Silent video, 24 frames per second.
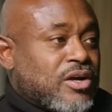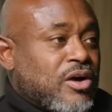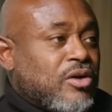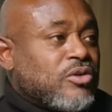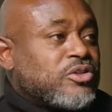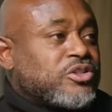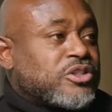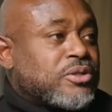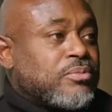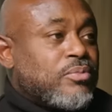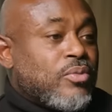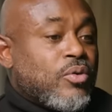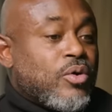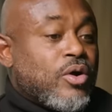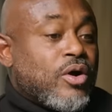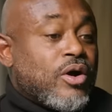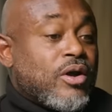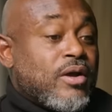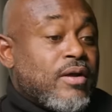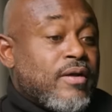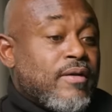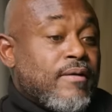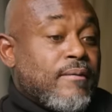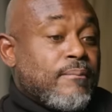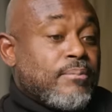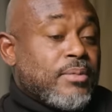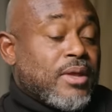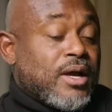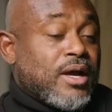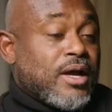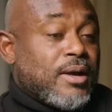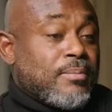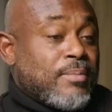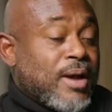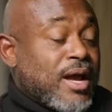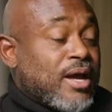culture more
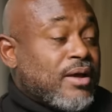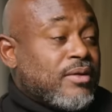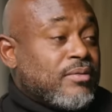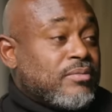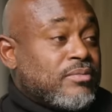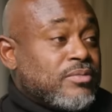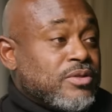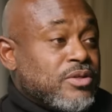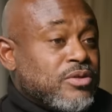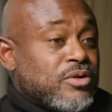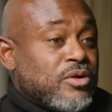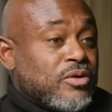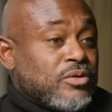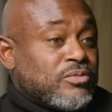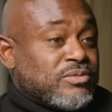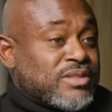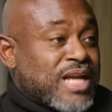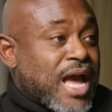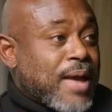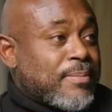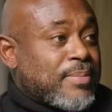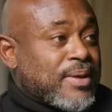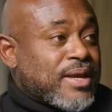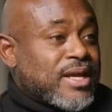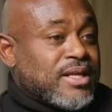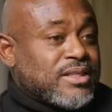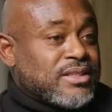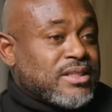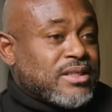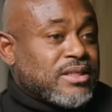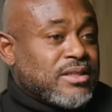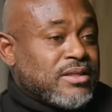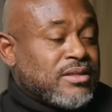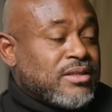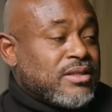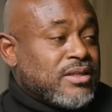uh, by you know tapping
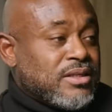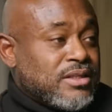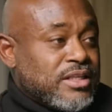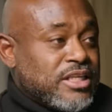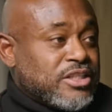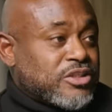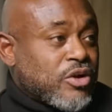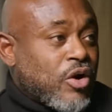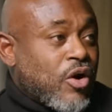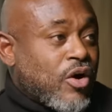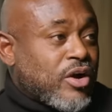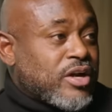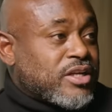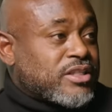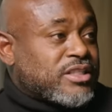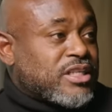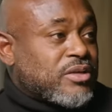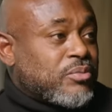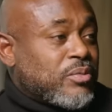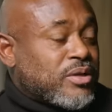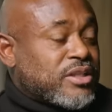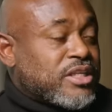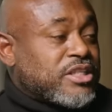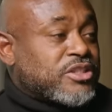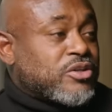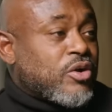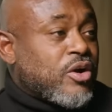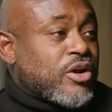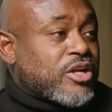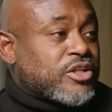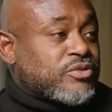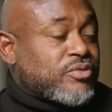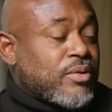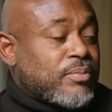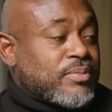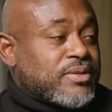into these artists and what these
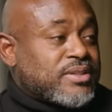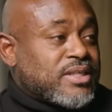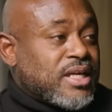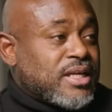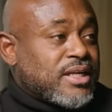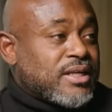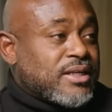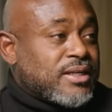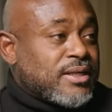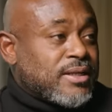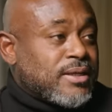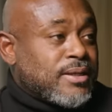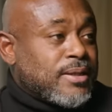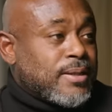artists represented.